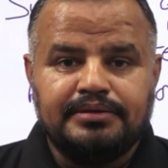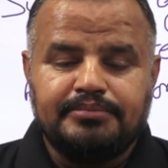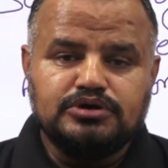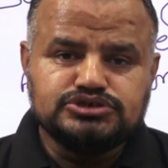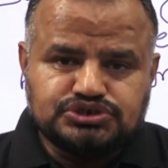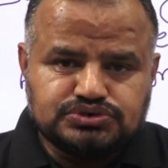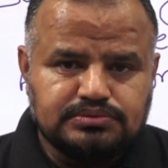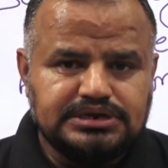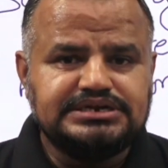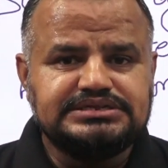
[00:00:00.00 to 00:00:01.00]
because
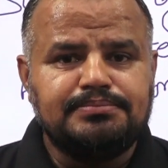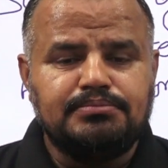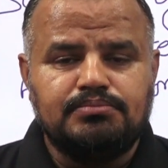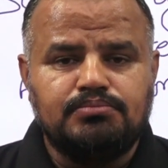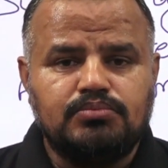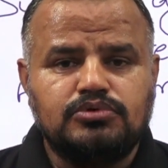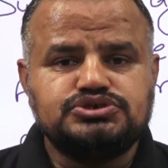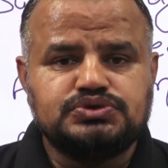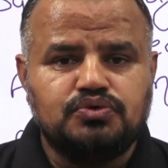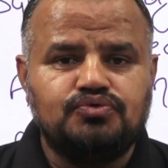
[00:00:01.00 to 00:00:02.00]
it is a
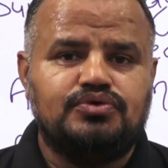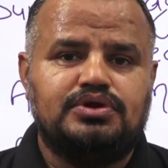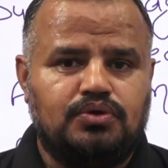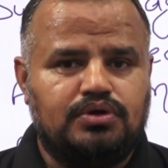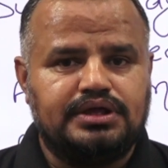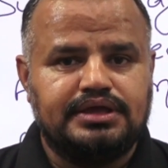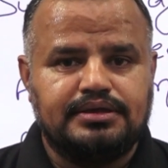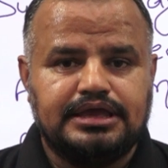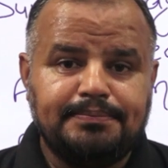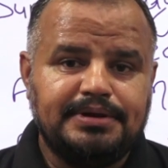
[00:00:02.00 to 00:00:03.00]
most crucial role.
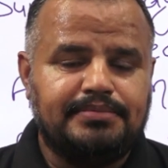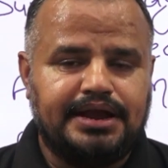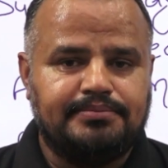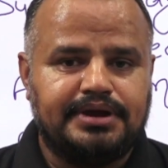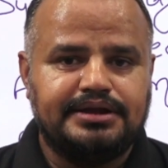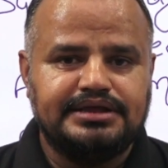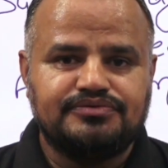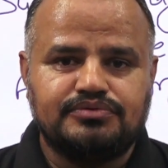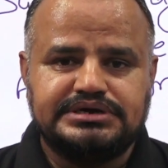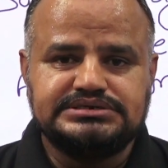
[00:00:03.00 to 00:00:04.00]
Keep in mind my dear
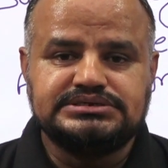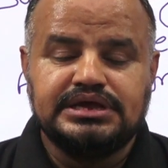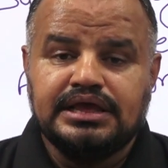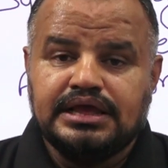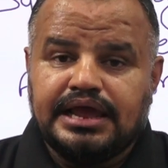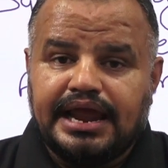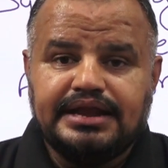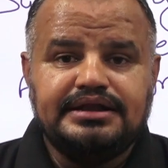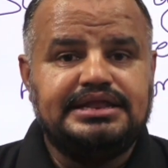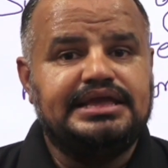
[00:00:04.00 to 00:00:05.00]
students
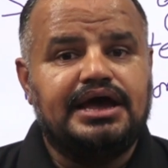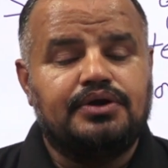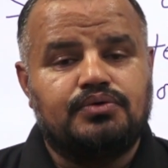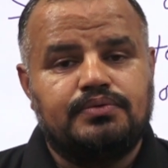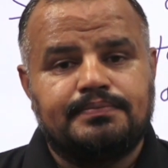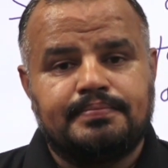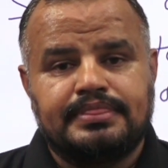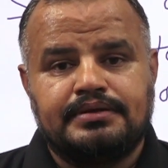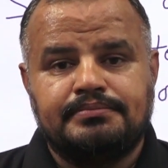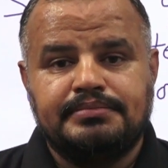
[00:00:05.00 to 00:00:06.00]
NTRO
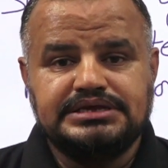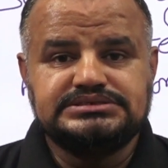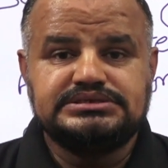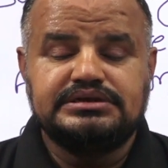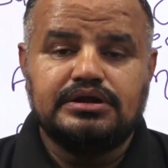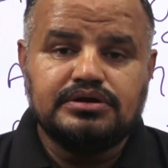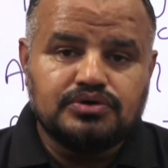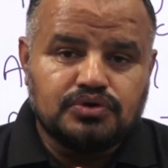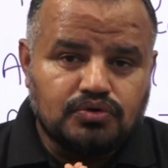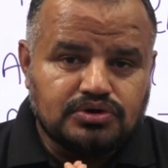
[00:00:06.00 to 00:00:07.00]
means
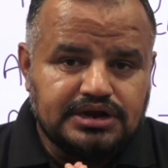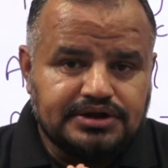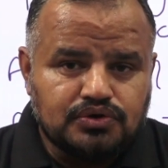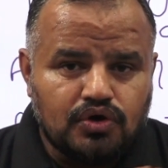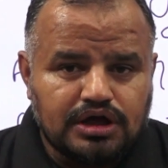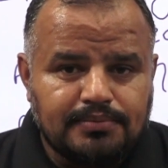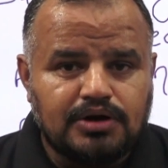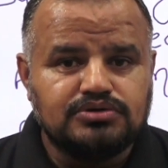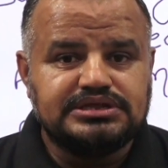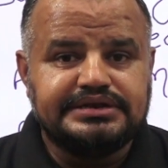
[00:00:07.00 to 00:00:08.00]
totally talk
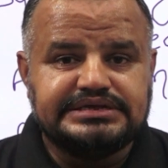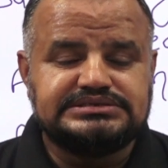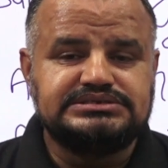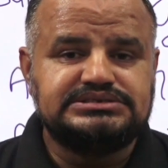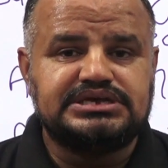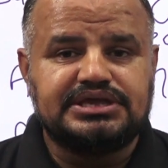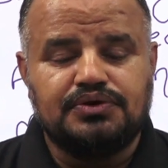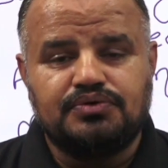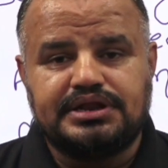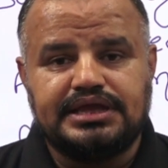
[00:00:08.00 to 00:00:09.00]
about the nation's
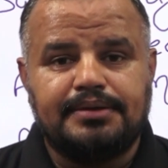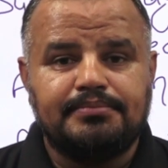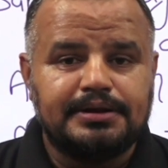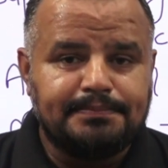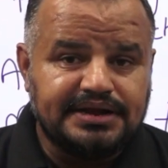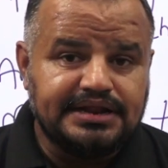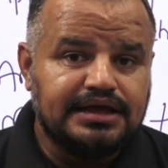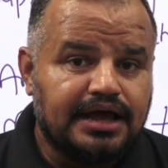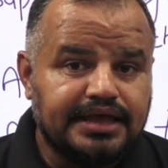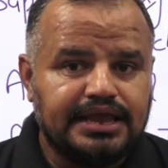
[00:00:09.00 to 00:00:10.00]
security. I am repeating
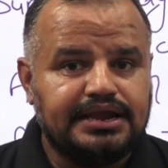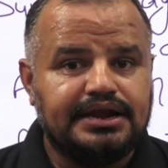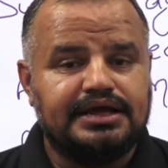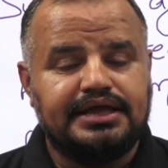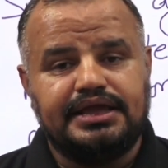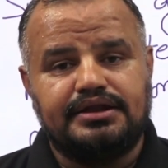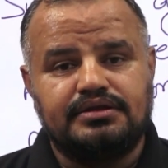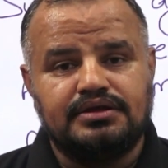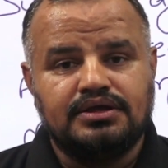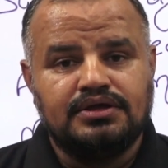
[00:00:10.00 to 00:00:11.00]
again and again.
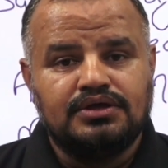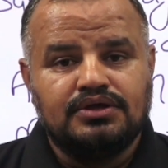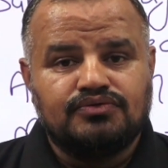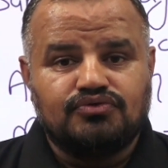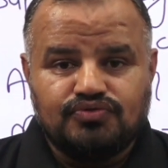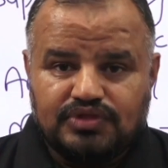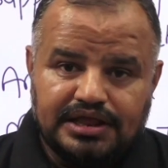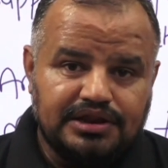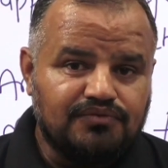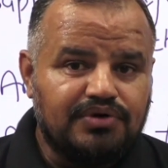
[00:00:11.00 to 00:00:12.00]
So
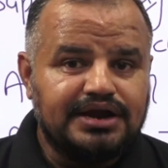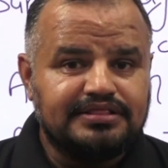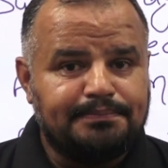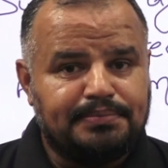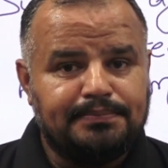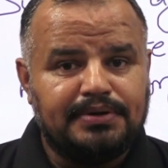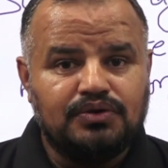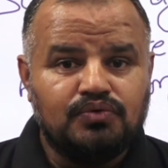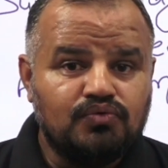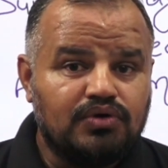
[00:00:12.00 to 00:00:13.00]
they require the people
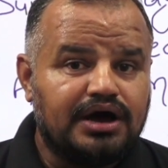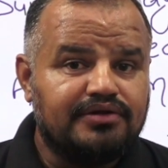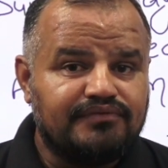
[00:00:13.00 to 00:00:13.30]
who are